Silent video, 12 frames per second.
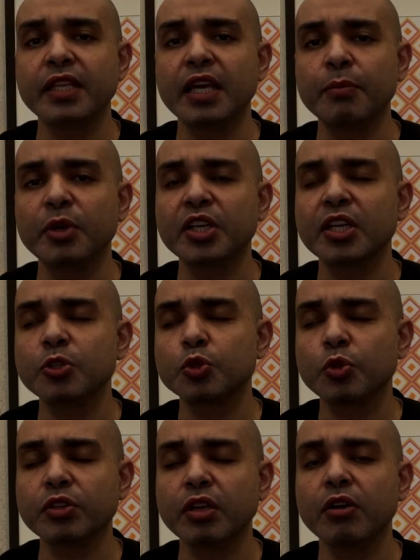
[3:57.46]
in the American
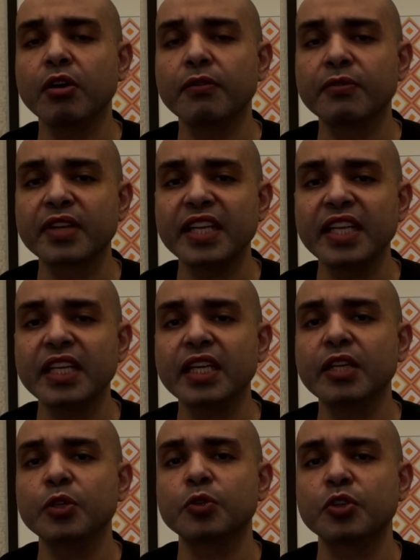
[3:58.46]
Journal of
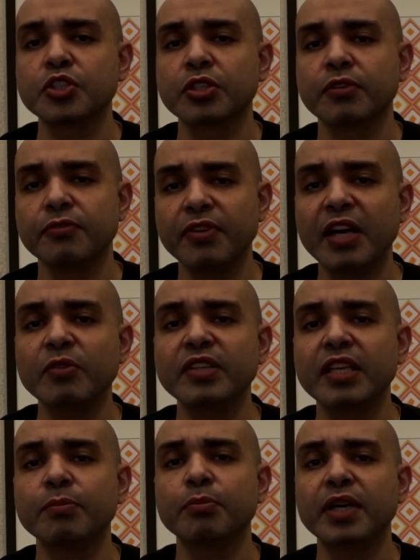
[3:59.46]
Clinical Nutrition found
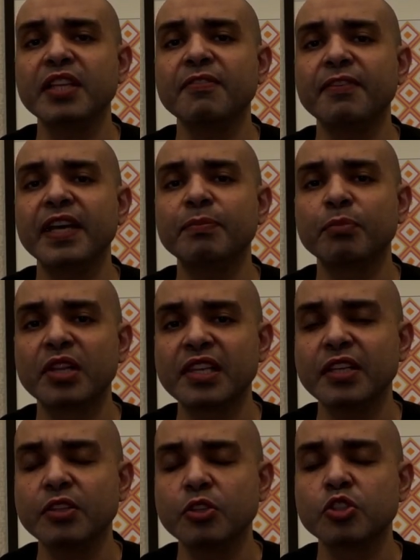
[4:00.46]
that body fat
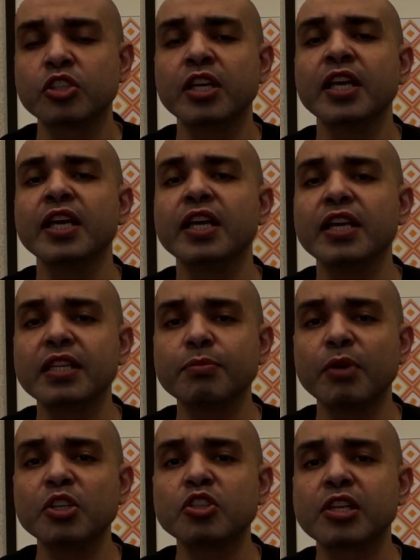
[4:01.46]
percentage is
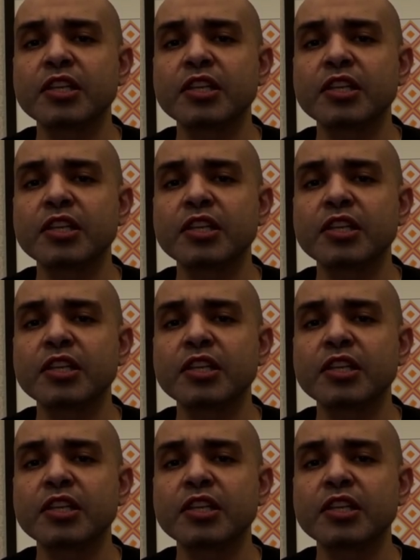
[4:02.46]
much